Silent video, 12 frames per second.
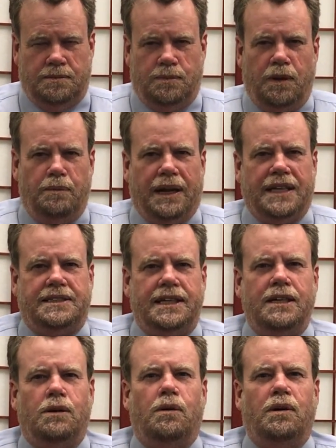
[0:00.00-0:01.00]
Well, the biggest
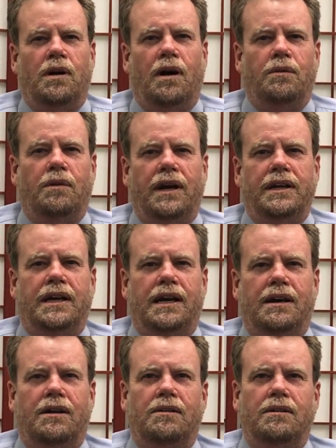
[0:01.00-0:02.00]
thing going on right
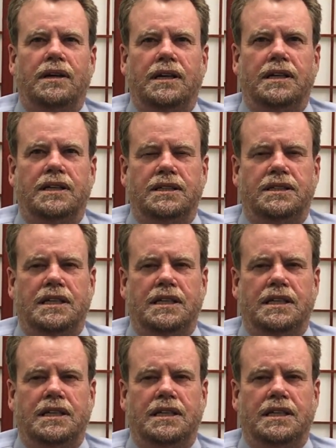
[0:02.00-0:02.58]
now is